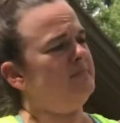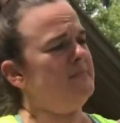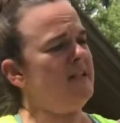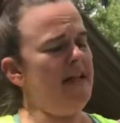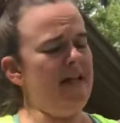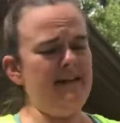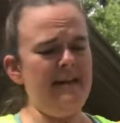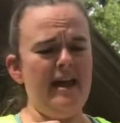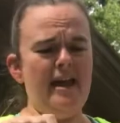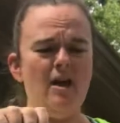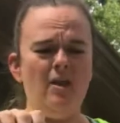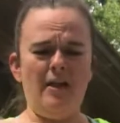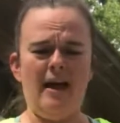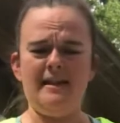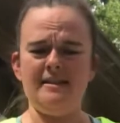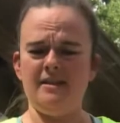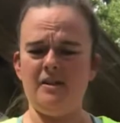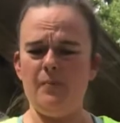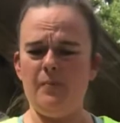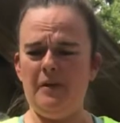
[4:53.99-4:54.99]
And now
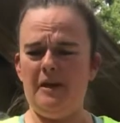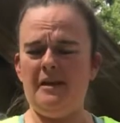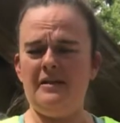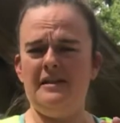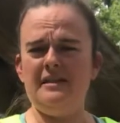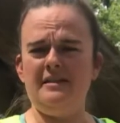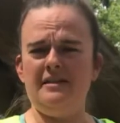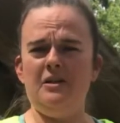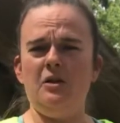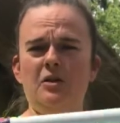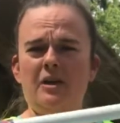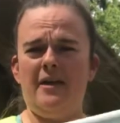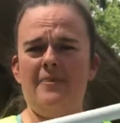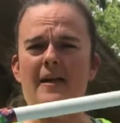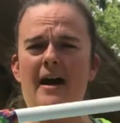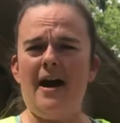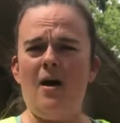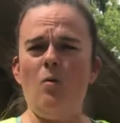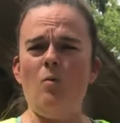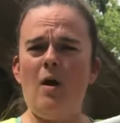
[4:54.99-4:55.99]
that's completely sealed, and
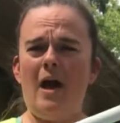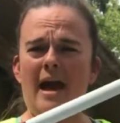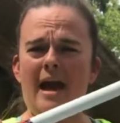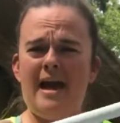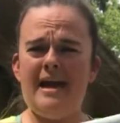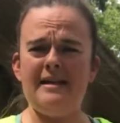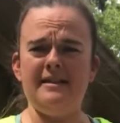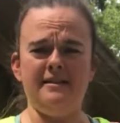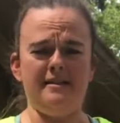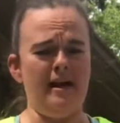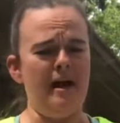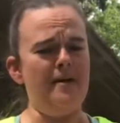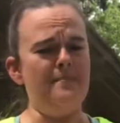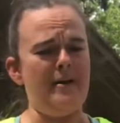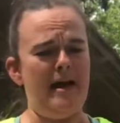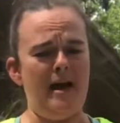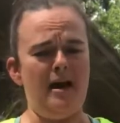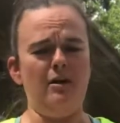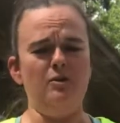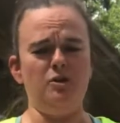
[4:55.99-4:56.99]
that weighs
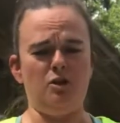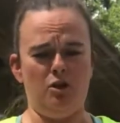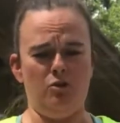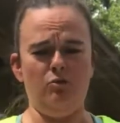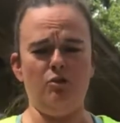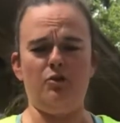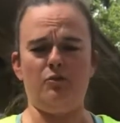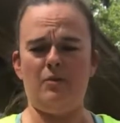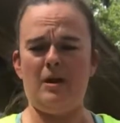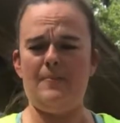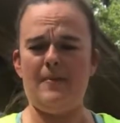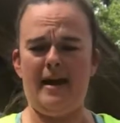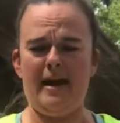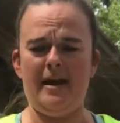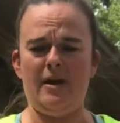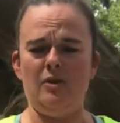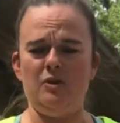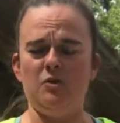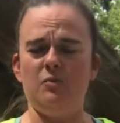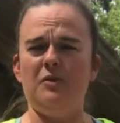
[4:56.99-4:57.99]
about 2 to 3
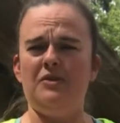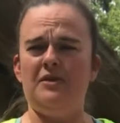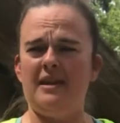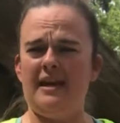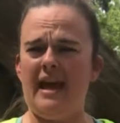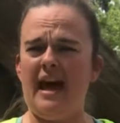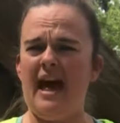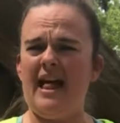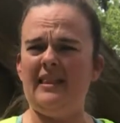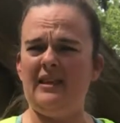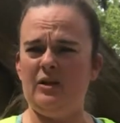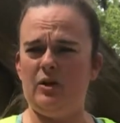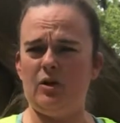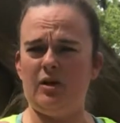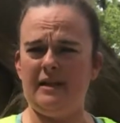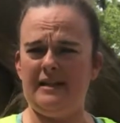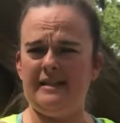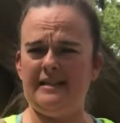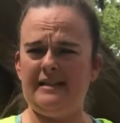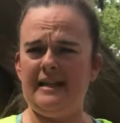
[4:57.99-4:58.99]
pounds with the cat litter
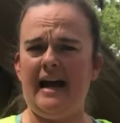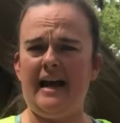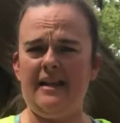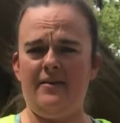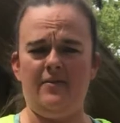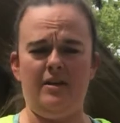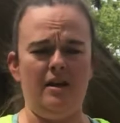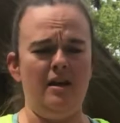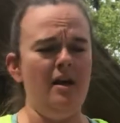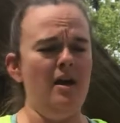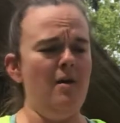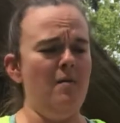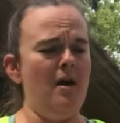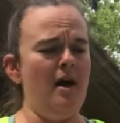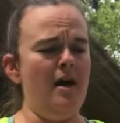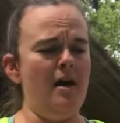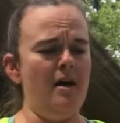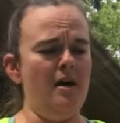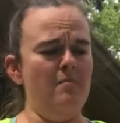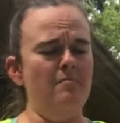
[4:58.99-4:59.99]
inside of it.
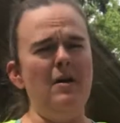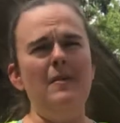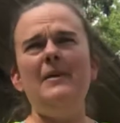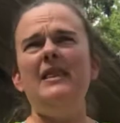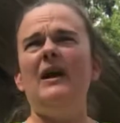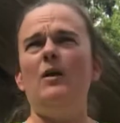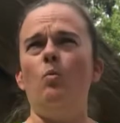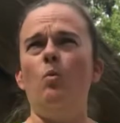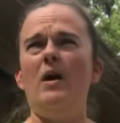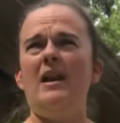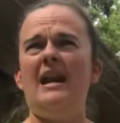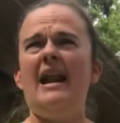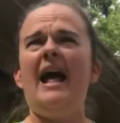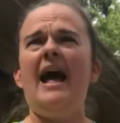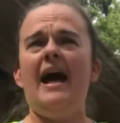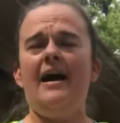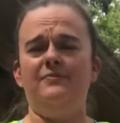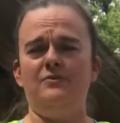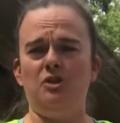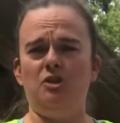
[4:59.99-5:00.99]
Maybe like
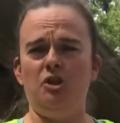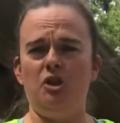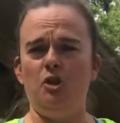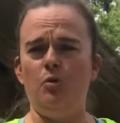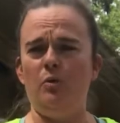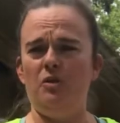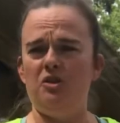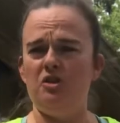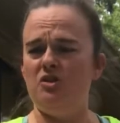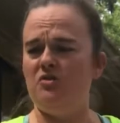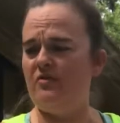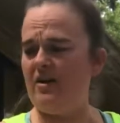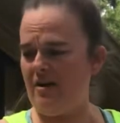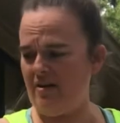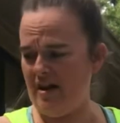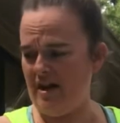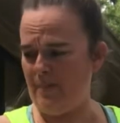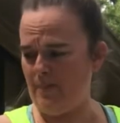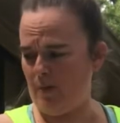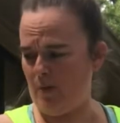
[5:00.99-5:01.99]
1.5 to 2, which is
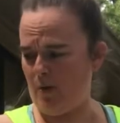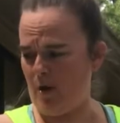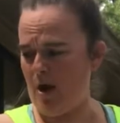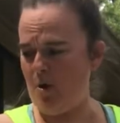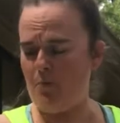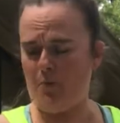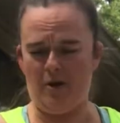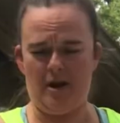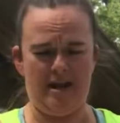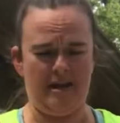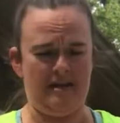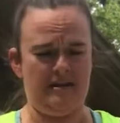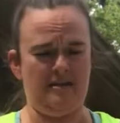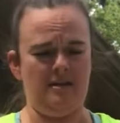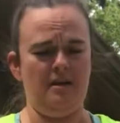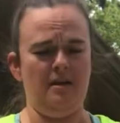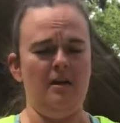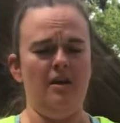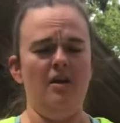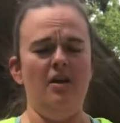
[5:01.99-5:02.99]
very appropriate
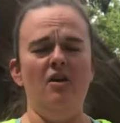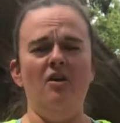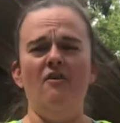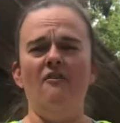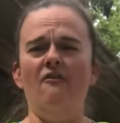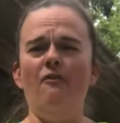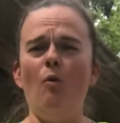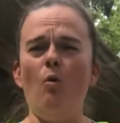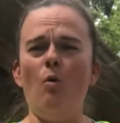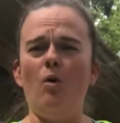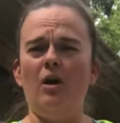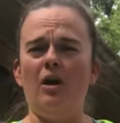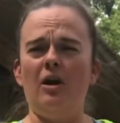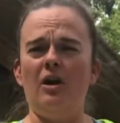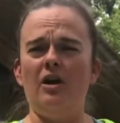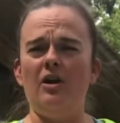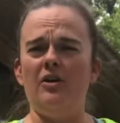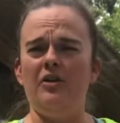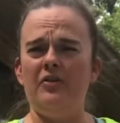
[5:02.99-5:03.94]
for